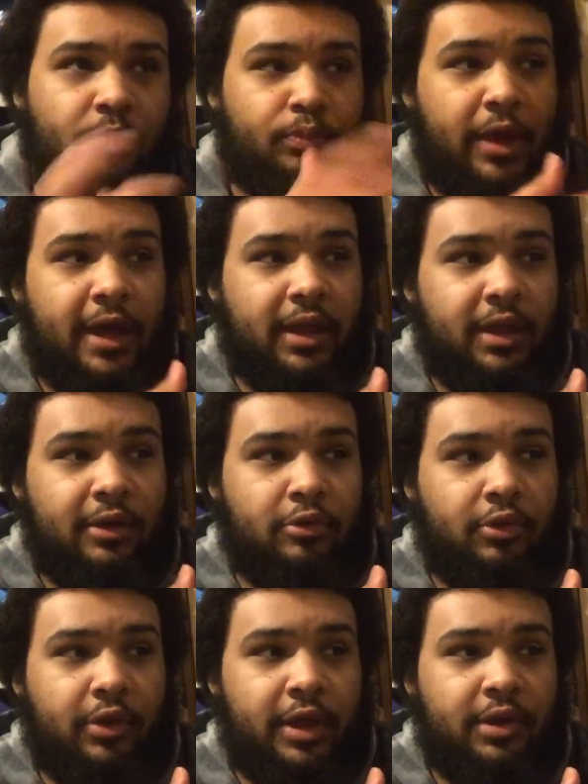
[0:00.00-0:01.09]
back in
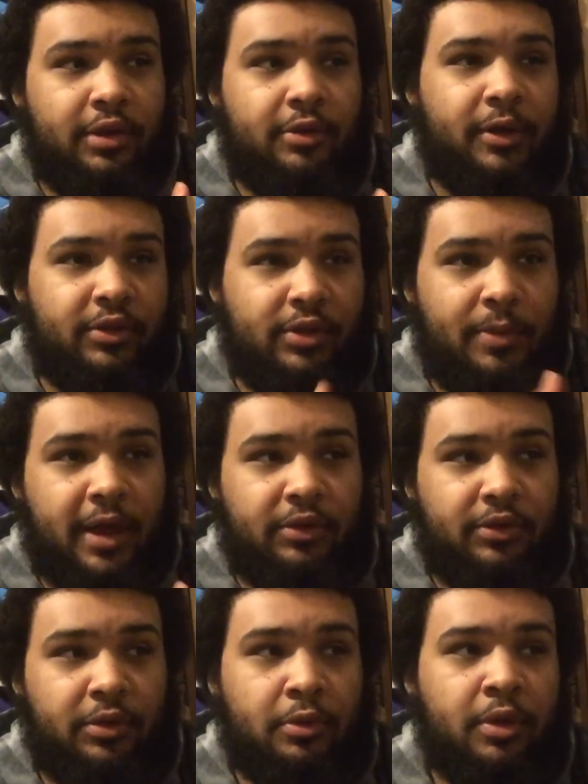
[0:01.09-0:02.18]
Orlando, because the past
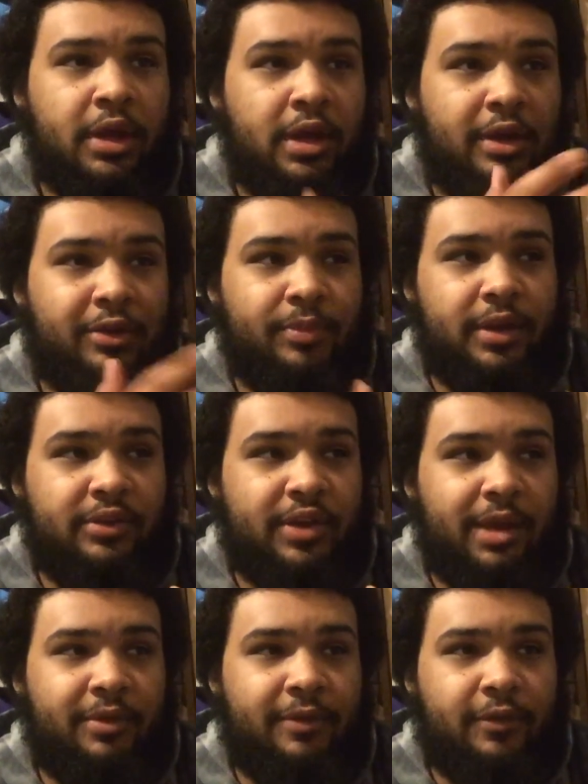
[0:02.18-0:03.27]
2 have been
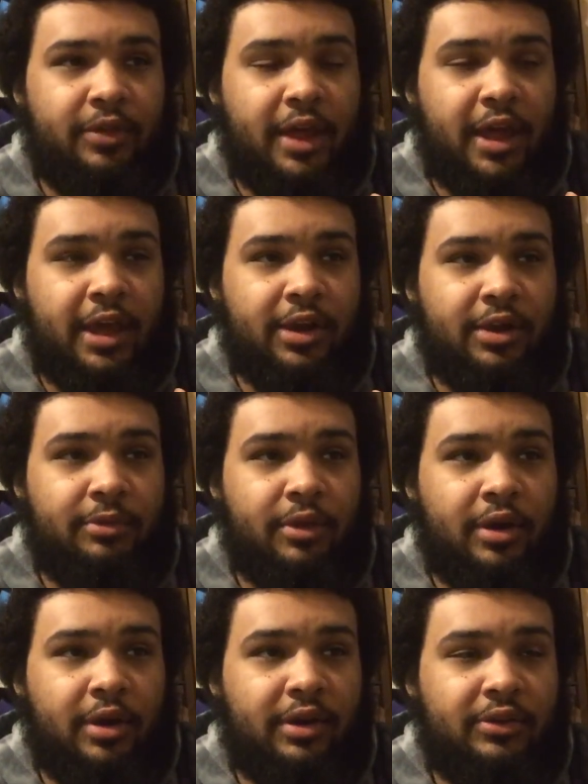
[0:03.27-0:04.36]
taped in front of the AEW
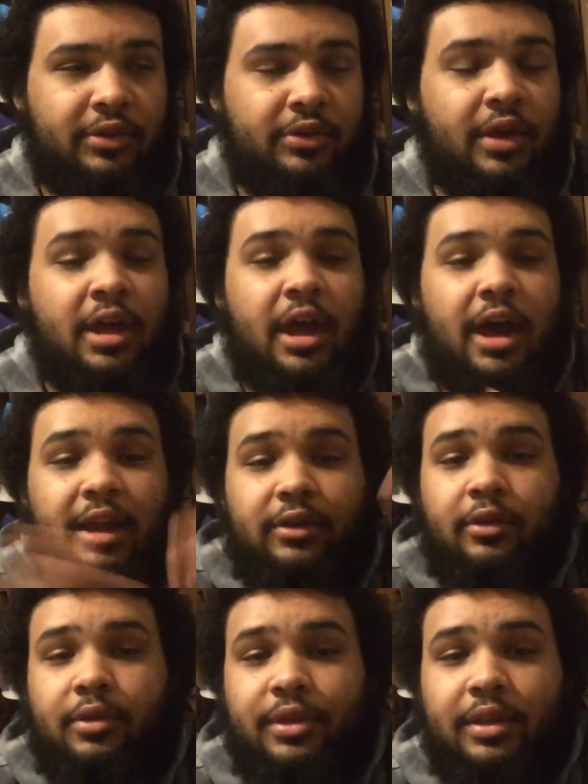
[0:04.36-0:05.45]
audiences. I
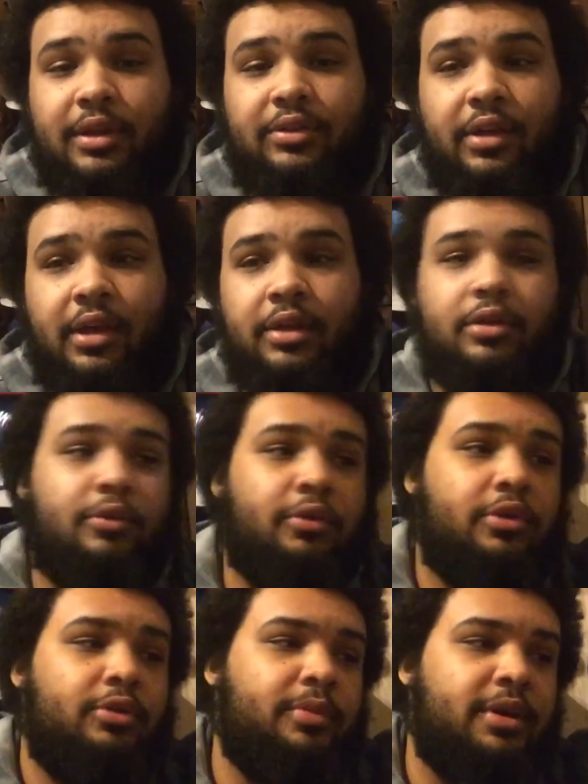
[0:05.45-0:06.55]
don't think that's the end of the
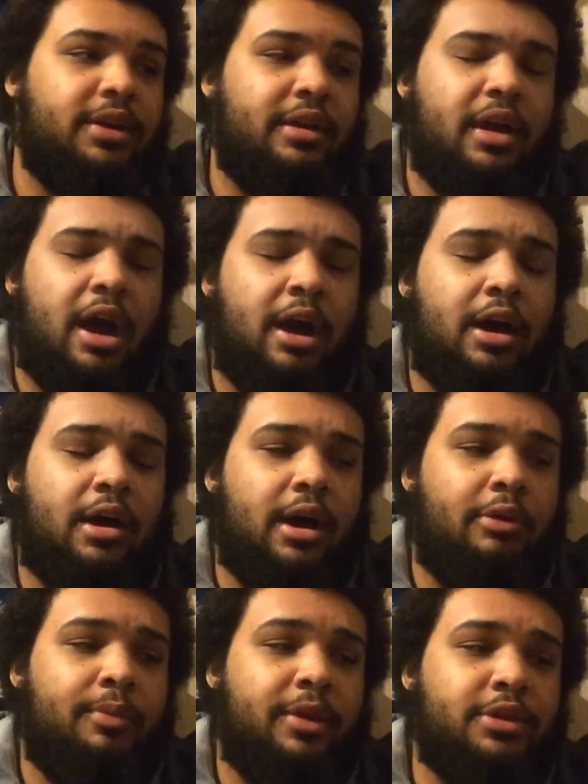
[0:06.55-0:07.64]
world, but I
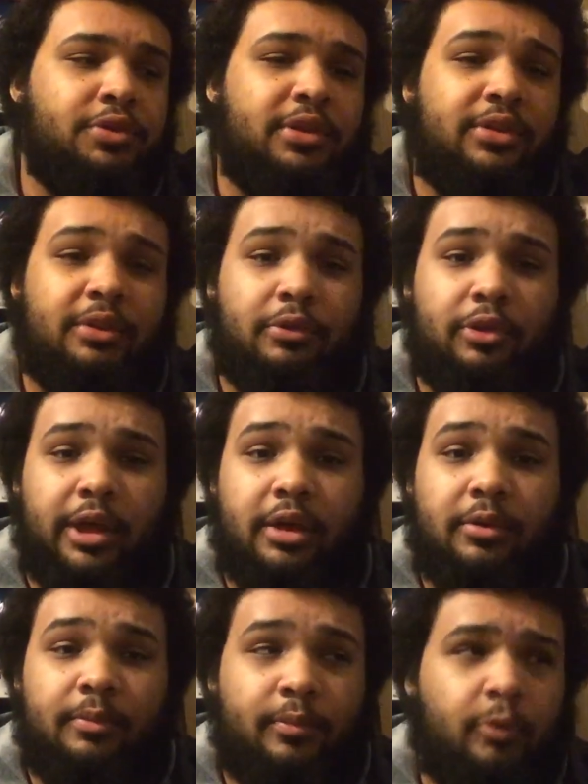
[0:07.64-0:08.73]
will be intrigued to see where they
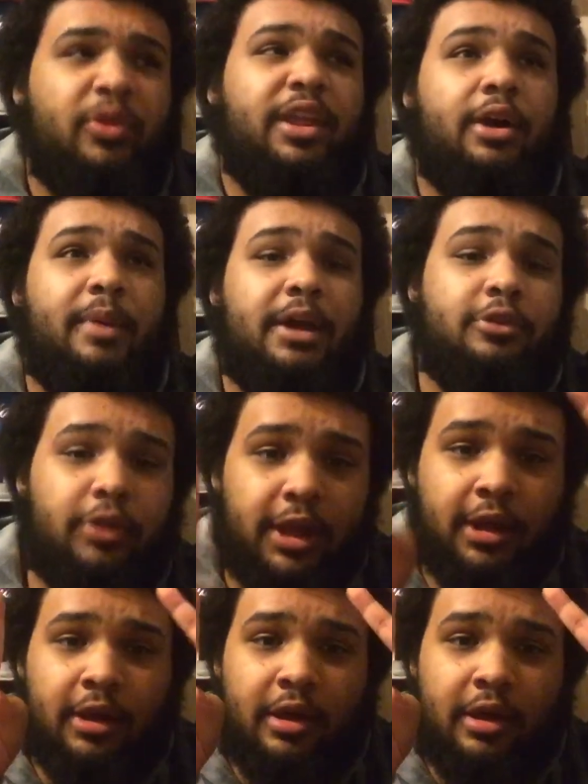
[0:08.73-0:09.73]
go when they go back to the